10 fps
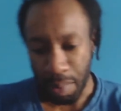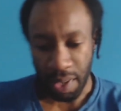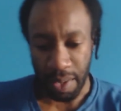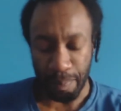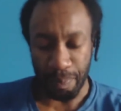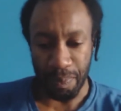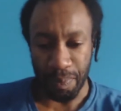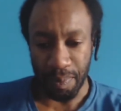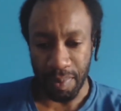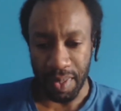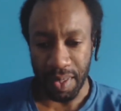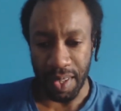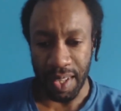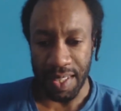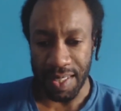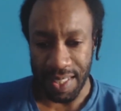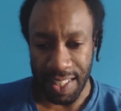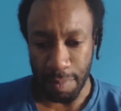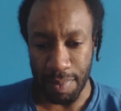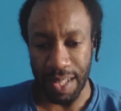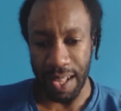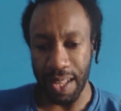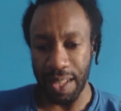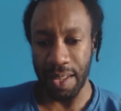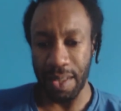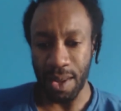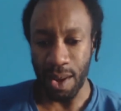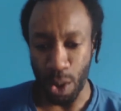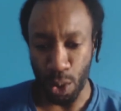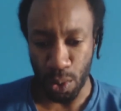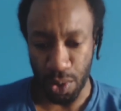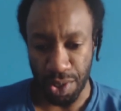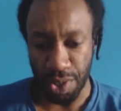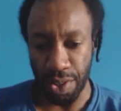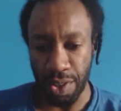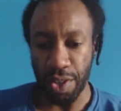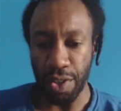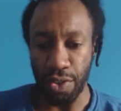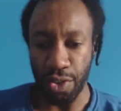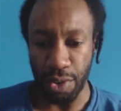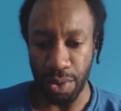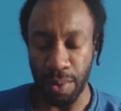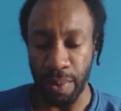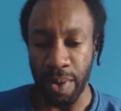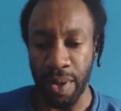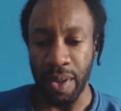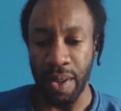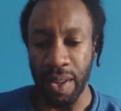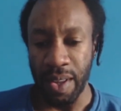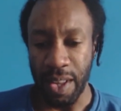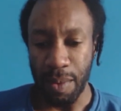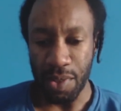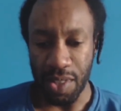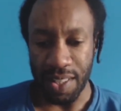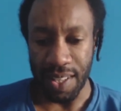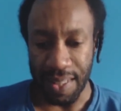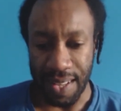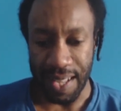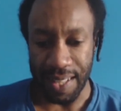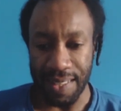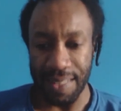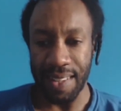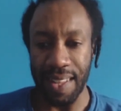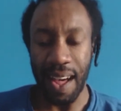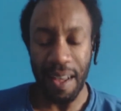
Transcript: But it seems like Oden knew he was gonna die this day.